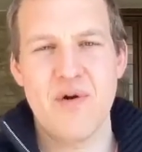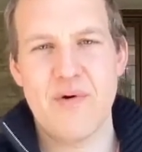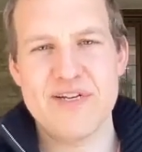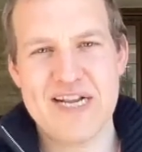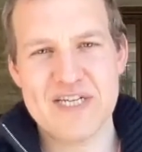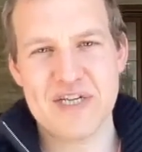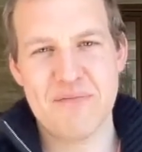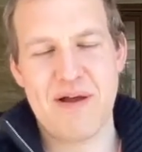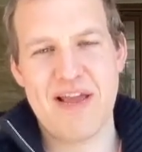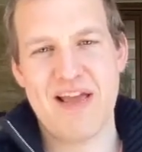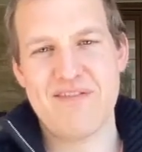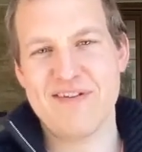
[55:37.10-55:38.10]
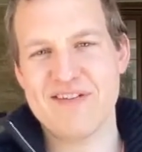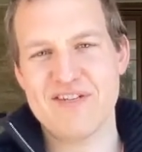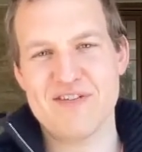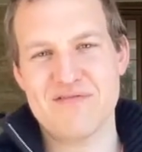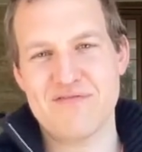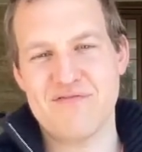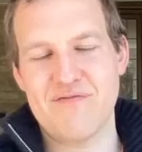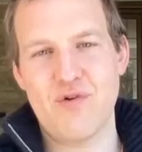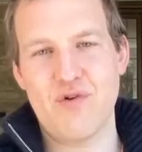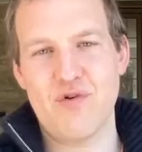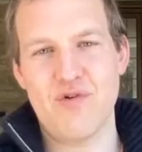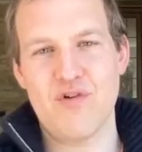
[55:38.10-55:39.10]
Whereas actually by having just
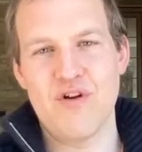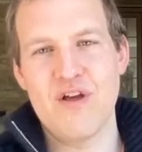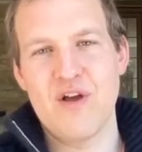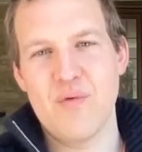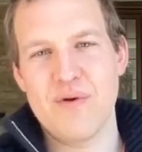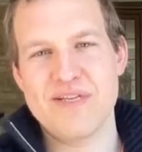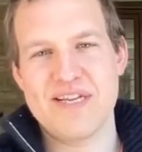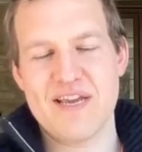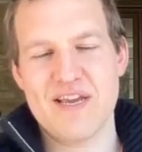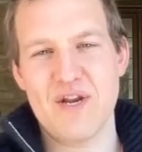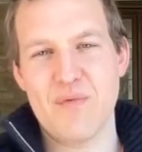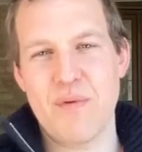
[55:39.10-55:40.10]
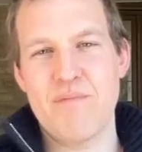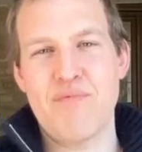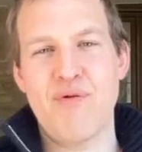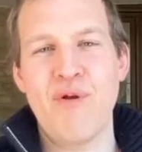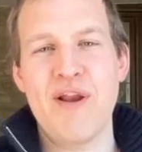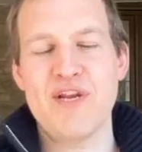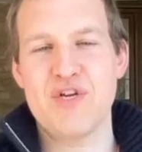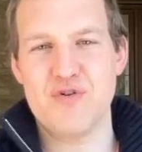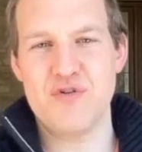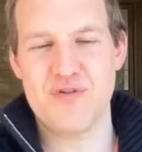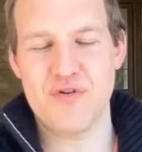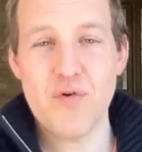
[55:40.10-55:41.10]
four, we're saying, you know, we're pretty
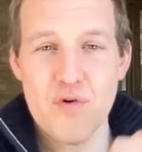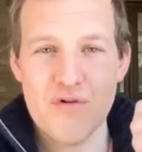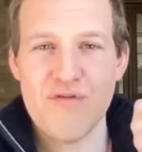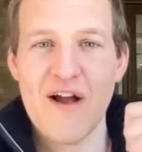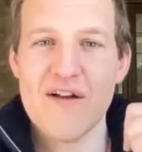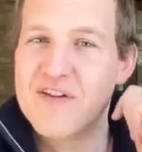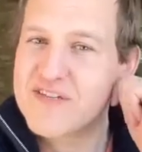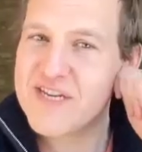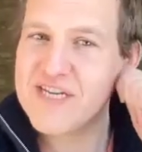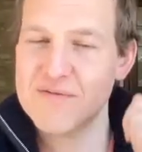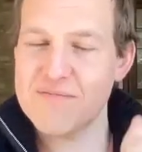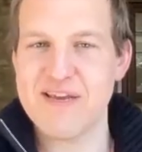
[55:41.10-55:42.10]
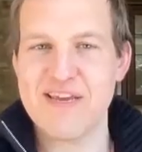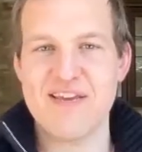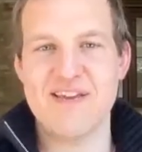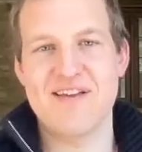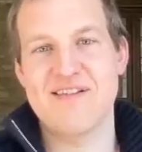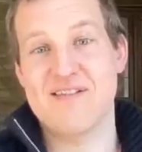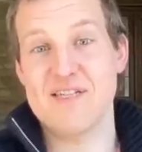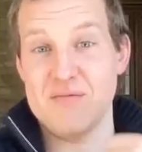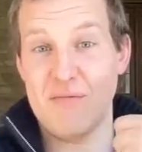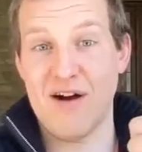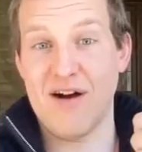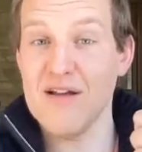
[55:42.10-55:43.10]
sure that all founders need to be
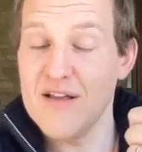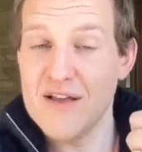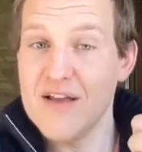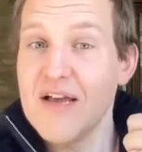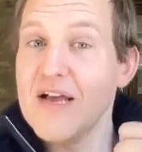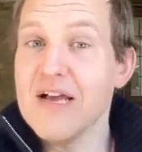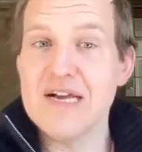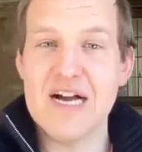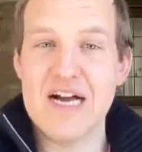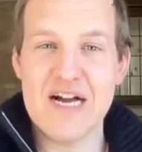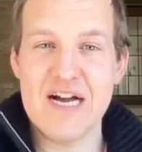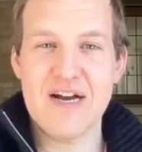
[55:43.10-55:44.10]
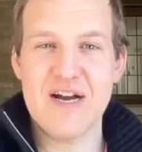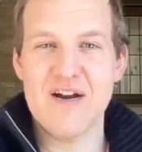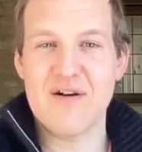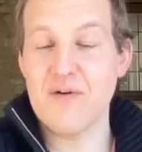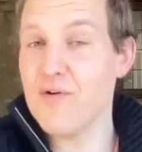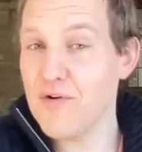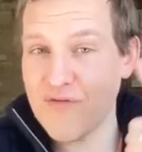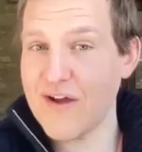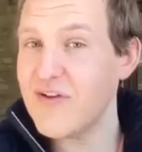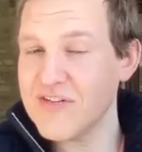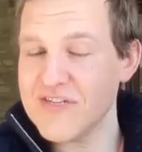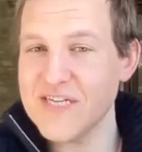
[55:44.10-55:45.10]
smart. All
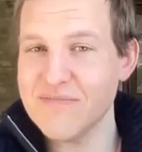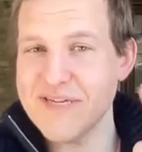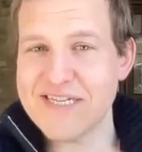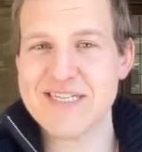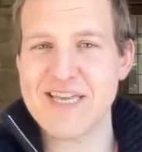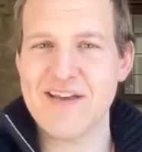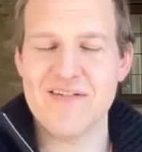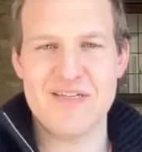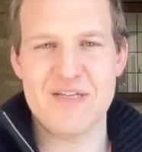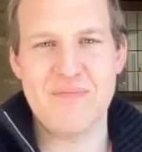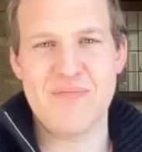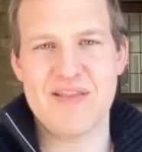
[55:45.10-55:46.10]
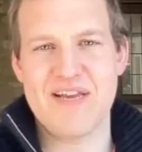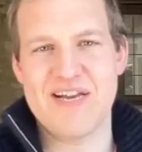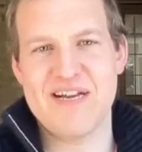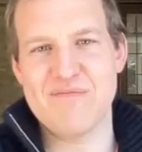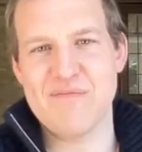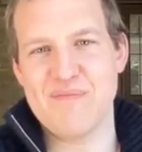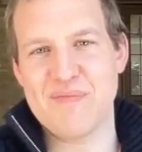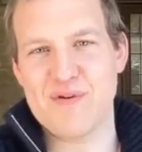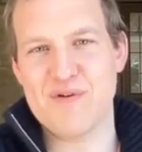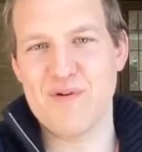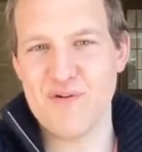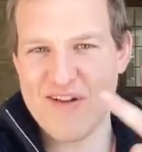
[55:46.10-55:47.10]
founders need to be skilled.
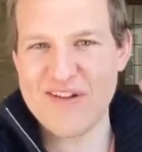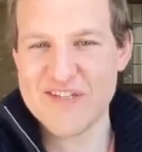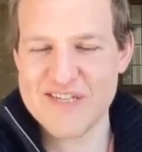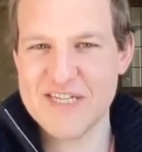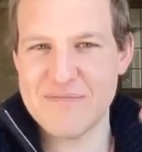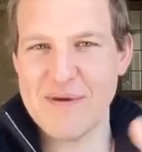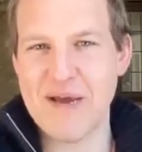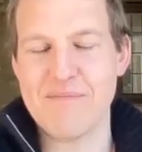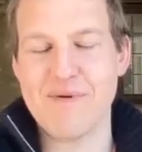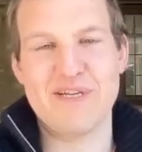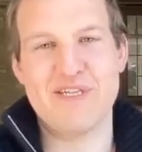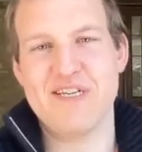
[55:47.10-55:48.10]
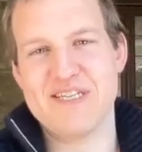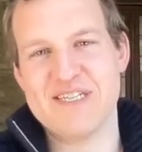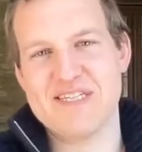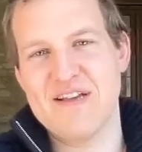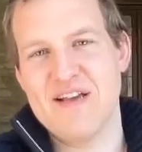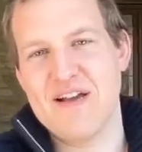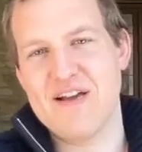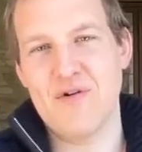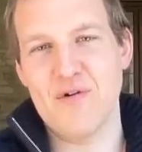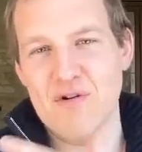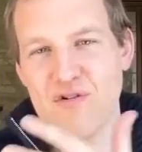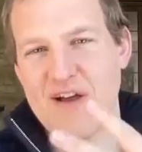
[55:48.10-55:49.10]
All founders need to be ambitious.
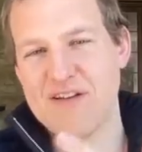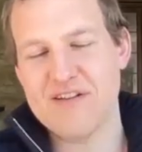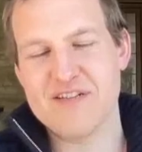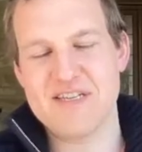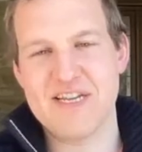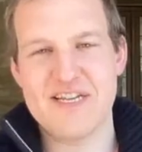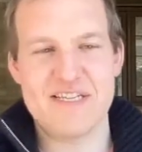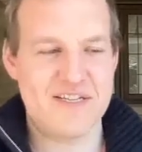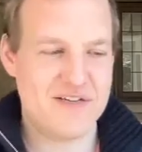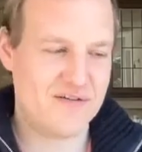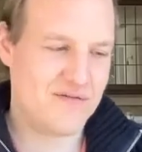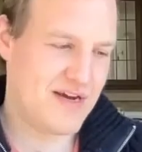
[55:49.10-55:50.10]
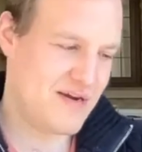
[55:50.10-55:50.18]
All founders need to